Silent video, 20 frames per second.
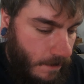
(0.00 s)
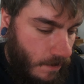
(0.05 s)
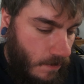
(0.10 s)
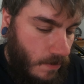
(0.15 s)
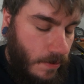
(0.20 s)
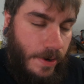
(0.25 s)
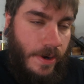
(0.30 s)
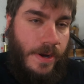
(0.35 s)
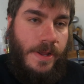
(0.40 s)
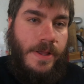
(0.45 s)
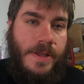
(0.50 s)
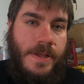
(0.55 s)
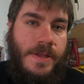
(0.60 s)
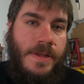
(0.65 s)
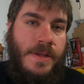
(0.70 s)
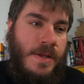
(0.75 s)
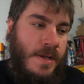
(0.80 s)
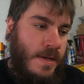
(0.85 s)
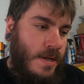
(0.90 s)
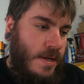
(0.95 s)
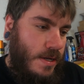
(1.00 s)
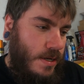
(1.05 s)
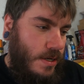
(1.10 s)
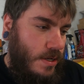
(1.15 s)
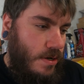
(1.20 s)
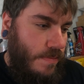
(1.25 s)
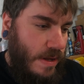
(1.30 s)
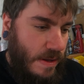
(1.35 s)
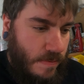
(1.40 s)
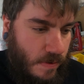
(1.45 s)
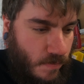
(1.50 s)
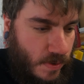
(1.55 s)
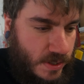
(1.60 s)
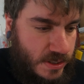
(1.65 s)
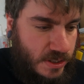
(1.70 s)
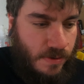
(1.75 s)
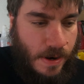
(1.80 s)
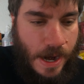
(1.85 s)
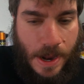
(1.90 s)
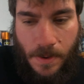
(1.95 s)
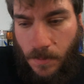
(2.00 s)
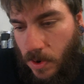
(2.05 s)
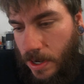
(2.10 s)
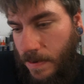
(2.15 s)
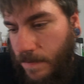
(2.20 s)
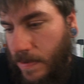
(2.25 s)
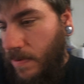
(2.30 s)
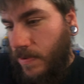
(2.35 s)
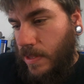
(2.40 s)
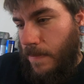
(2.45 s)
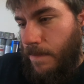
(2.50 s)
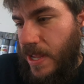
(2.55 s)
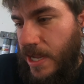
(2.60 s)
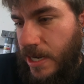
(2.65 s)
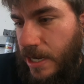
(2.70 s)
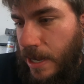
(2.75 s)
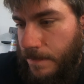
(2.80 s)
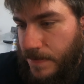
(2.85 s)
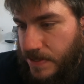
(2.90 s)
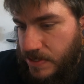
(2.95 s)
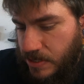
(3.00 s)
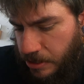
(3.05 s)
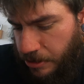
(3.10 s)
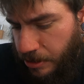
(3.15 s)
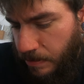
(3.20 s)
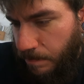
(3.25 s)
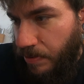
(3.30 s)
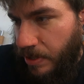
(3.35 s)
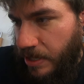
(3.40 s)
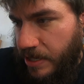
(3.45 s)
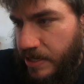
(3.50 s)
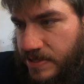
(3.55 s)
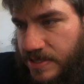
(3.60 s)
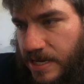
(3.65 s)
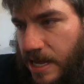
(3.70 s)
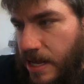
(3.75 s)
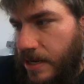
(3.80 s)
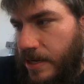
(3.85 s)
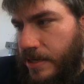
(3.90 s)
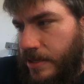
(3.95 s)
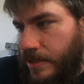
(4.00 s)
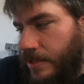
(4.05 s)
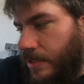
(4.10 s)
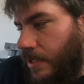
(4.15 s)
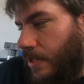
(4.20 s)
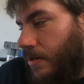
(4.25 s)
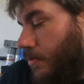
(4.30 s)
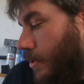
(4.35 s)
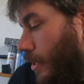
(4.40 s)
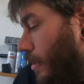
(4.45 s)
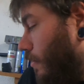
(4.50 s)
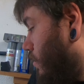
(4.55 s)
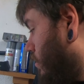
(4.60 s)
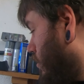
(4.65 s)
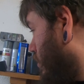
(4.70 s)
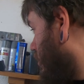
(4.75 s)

or you know, maybe it wasn't the right one, maybe the pickup isn't a good place. I don't know.